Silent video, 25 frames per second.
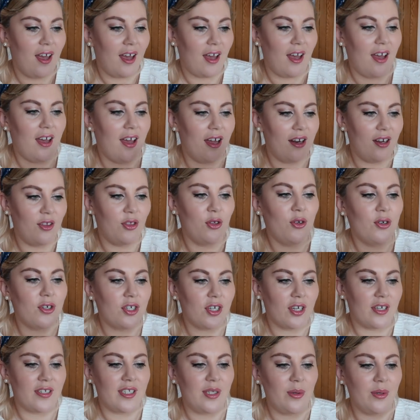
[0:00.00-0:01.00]
and I thought
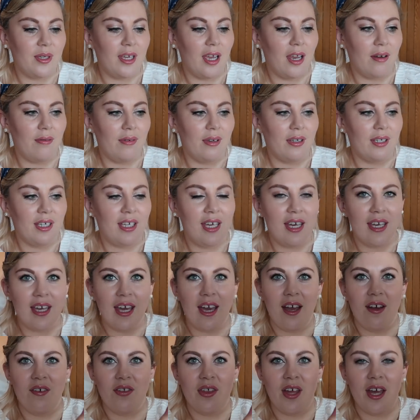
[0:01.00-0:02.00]
Darcy would get a real kick
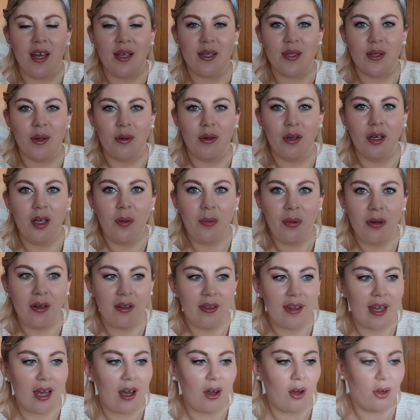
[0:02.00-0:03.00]
out of that, so I'm going to
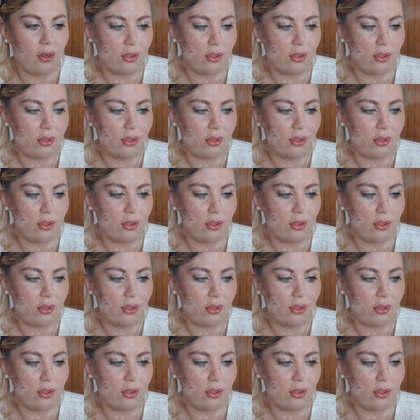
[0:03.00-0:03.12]
put that